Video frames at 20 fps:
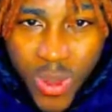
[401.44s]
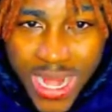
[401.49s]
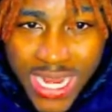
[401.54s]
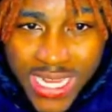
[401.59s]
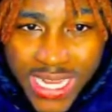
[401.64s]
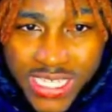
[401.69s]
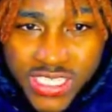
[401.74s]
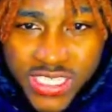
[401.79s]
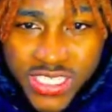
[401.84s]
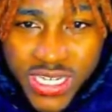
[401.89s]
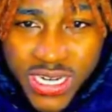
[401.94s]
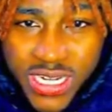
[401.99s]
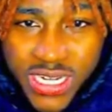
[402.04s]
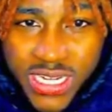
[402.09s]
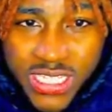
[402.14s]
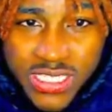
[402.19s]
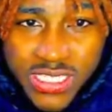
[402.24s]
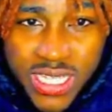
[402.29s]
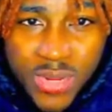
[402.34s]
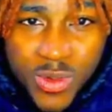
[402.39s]
is Jaren
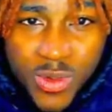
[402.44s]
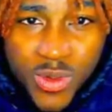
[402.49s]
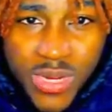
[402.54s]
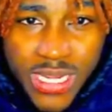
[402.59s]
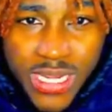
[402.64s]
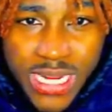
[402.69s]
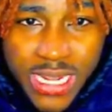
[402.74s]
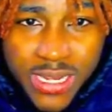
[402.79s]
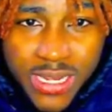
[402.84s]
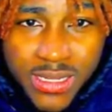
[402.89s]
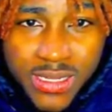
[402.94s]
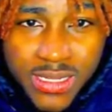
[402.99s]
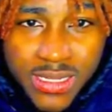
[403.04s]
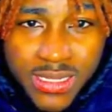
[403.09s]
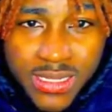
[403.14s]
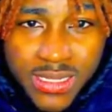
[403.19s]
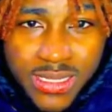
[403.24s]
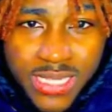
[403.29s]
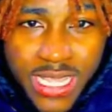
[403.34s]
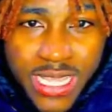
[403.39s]
and Ja Morant out?
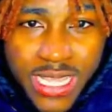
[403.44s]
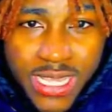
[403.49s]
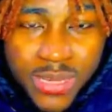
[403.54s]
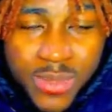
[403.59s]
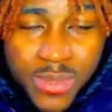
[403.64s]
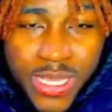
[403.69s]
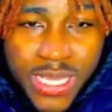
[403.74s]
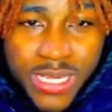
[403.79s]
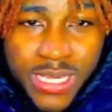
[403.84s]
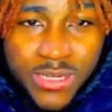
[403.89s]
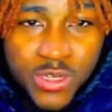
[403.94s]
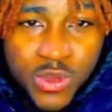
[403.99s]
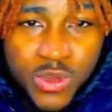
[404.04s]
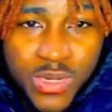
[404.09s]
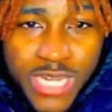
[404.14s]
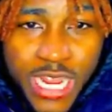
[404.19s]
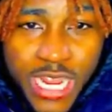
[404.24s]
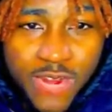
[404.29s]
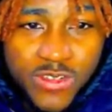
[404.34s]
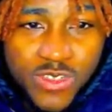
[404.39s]
Damn, man. Do we
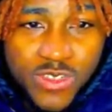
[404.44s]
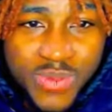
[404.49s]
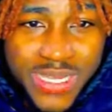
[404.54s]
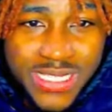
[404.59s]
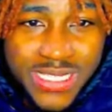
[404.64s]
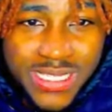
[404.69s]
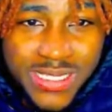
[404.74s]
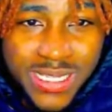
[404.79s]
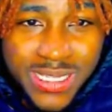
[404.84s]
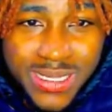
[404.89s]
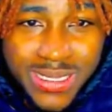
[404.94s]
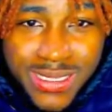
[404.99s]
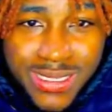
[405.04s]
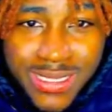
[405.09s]
not respect the Thunder?